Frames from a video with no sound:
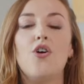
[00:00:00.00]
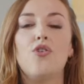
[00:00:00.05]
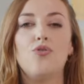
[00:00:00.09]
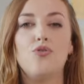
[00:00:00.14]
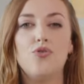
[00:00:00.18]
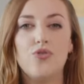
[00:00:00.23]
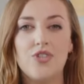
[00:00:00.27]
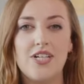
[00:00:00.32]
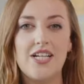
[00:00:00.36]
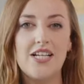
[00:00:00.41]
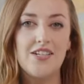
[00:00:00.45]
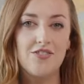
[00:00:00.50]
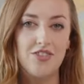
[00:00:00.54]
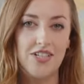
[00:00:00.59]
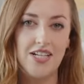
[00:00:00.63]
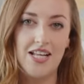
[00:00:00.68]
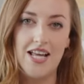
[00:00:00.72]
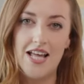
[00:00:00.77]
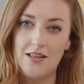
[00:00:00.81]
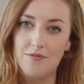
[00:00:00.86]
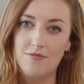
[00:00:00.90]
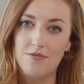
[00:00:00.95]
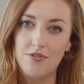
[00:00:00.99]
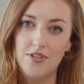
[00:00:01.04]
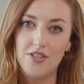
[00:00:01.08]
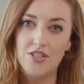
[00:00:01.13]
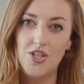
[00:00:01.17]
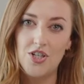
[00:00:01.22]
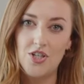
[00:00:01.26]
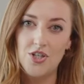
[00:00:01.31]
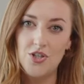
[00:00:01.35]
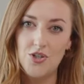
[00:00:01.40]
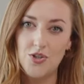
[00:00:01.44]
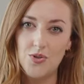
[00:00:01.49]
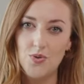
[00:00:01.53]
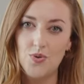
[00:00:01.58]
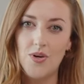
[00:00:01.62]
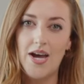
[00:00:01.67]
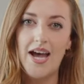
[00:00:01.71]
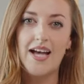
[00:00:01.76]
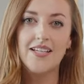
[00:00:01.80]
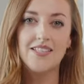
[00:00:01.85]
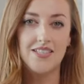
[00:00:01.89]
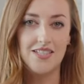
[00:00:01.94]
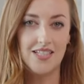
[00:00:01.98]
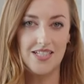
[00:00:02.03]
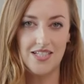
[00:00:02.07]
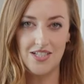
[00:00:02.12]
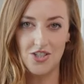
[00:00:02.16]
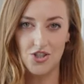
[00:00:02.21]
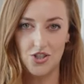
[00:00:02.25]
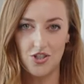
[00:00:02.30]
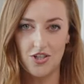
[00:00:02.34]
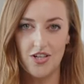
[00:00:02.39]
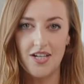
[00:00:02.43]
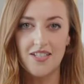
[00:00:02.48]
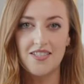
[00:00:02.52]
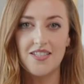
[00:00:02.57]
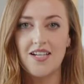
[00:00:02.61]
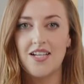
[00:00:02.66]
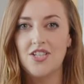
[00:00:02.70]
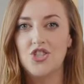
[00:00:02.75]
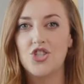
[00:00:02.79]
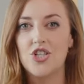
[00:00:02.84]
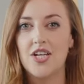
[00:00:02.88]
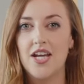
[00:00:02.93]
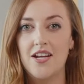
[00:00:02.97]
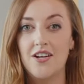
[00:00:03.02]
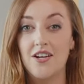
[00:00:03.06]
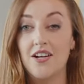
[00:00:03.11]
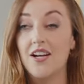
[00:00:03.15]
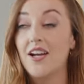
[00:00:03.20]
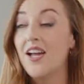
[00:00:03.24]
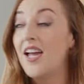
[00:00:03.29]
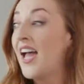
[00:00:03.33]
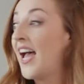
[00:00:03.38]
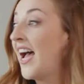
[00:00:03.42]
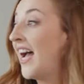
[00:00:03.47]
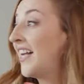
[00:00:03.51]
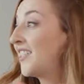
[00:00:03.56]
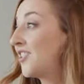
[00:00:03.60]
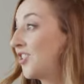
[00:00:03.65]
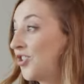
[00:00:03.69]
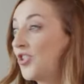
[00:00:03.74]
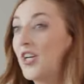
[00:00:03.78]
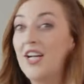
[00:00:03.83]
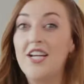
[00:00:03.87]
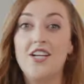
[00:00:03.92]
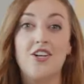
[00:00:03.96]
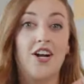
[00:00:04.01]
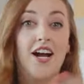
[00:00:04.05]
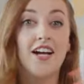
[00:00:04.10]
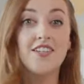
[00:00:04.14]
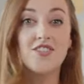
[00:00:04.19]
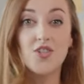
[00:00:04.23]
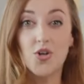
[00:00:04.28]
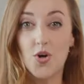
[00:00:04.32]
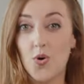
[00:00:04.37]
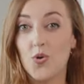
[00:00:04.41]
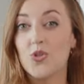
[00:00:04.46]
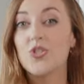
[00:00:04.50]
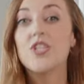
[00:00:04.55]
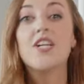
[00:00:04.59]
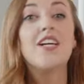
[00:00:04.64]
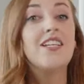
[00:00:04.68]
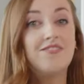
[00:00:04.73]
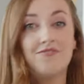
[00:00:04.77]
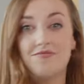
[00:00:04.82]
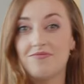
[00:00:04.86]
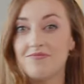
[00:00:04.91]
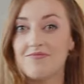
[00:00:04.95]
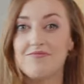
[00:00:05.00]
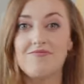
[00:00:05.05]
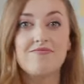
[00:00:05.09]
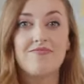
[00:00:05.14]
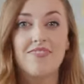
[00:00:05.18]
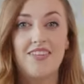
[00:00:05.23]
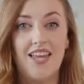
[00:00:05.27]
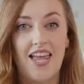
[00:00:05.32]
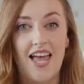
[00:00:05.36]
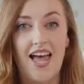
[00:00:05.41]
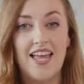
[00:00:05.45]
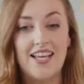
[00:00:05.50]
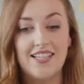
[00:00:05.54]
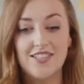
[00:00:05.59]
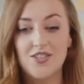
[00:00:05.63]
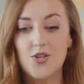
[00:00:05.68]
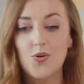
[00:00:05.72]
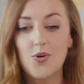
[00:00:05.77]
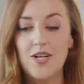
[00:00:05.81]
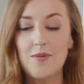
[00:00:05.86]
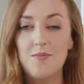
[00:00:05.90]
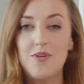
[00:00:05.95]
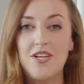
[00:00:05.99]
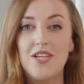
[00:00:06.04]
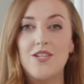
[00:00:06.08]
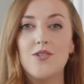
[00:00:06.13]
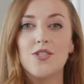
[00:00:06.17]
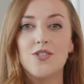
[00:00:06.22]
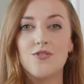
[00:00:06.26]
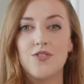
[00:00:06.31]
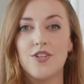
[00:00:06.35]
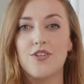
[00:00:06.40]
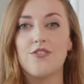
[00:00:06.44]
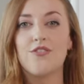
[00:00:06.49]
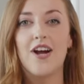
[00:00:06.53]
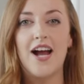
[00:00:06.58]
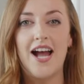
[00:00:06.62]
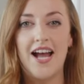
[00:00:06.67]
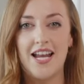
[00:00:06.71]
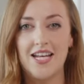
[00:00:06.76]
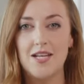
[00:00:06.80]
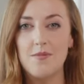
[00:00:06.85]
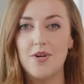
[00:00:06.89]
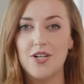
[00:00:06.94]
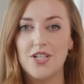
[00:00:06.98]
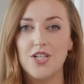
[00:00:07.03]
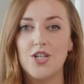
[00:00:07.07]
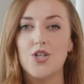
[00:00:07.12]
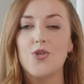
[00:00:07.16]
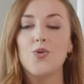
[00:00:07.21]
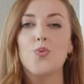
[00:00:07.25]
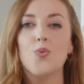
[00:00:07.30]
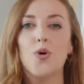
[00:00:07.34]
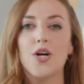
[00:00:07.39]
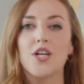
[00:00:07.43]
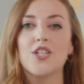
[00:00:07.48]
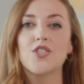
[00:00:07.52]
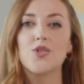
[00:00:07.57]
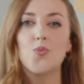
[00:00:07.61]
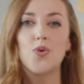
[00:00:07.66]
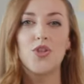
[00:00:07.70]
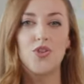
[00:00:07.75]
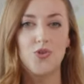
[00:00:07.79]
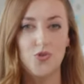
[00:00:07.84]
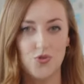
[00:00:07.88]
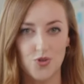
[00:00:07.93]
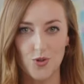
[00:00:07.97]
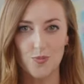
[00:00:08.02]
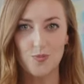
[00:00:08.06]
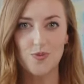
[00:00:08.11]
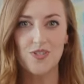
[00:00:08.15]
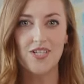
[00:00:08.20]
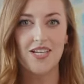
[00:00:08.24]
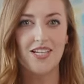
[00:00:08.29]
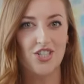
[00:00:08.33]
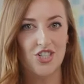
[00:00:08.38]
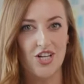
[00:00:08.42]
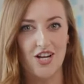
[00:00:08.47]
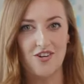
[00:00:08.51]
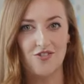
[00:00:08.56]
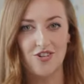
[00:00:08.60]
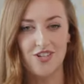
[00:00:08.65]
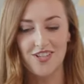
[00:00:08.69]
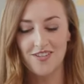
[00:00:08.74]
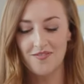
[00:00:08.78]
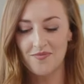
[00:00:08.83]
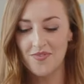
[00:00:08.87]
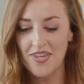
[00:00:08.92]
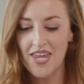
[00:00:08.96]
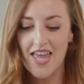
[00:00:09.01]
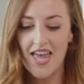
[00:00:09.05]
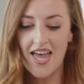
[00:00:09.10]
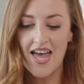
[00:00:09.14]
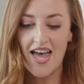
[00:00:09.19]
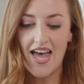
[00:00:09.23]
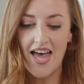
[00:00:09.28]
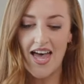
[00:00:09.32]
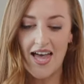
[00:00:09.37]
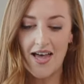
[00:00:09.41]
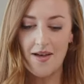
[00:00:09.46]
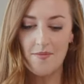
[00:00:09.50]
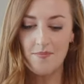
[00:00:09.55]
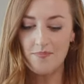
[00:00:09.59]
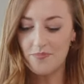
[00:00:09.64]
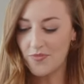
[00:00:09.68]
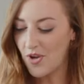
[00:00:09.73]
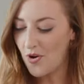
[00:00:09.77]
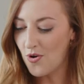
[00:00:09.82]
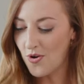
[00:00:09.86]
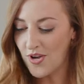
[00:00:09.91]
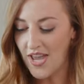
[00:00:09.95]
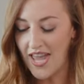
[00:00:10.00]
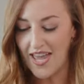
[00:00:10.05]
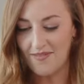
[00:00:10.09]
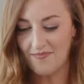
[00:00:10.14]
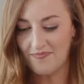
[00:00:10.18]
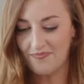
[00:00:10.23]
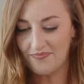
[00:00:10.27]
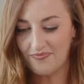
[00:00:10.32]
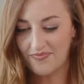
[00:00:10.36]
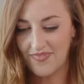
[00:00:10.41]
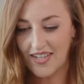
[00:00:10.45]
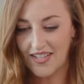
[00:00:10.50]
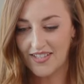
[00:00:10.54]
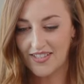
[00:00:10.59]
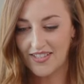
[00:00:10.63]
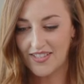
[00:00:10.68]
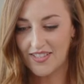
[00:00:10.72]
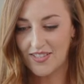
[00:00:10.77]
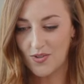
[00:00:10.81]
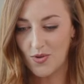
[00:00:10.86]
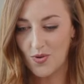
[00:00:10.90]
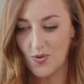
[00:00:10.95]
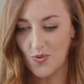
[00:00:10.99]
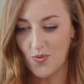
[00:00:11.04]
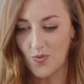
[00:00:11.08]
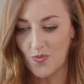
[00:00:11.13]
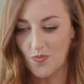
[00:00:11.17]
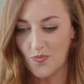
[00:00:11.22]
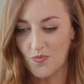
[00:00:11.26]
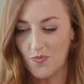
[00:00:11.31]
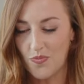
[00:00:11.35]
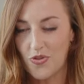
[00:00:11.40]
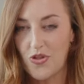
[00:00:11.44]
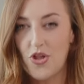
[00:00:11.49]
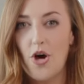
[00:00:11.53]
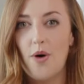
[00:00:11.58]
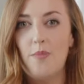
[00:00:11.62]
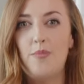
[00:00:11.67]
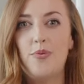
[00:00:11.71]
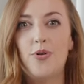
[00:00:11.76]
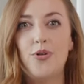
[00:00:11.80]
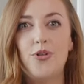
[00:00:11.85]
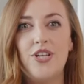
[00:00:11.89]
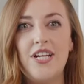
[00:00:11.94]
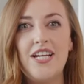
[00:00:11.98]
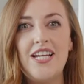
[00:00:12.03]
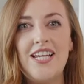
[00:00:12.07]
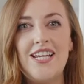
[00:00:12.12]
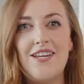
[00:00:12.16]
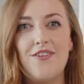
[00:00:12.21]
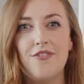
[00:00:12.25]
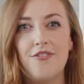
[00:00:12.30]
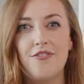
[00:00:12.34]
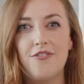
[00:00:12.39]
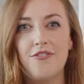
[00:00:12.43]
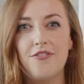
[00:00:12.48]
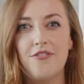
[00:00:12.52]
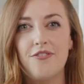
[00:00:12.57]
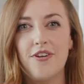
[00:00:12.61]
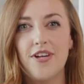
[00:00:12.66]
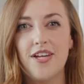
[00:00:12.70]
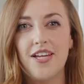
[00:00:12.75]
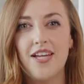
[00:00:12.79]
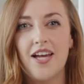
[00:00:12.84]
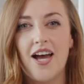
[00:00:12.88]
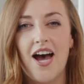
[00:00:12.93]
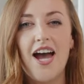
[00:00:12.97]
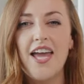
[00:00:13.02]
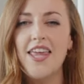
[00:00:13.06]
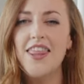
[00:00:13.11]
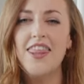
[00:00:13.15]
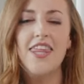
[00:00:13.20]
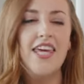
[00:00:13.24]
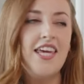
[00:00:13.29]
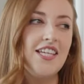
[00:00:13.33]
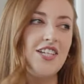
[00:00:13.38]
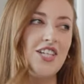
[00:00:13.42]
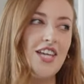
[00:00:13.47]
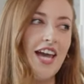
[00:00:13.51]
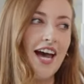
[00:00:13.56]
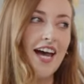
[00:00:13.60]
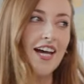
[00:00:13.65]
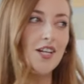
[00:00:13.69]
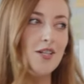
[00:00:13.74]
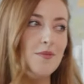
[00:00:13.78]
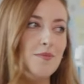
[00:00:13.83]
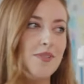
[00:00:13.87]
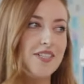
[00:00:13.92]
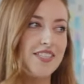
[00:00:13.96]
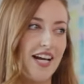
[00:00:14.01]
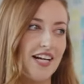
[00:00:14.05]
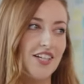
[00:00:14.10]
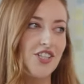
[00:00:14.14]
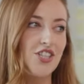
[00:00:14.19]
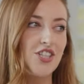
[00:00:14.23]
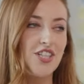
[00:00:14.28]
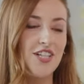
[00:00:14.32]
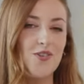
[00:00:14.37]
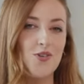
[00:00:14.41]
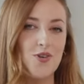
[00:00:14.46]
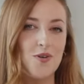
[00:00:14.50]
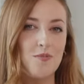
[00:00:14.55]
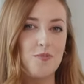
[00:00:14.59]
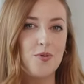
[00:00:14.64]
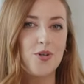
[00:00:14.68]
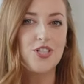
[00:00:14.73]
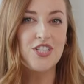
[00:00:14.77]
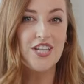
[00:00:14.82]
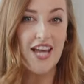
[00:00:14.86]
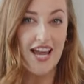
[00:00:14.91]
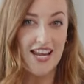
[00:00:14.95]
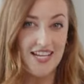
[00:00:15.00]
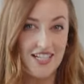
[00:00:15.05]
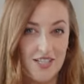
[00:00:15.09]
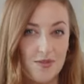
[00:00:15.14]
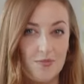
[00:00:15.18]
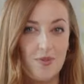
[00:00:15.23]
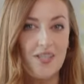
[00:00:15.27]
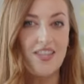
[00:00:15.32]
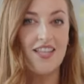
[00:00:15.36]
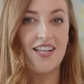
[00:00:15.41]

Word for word: really helpful to you as a teacher, as an educator, as a trainer, as a coach. It's going to be useful for anybody who works with groups in general. Okay, so the brief. I think Jakob is actually going to pretend to be the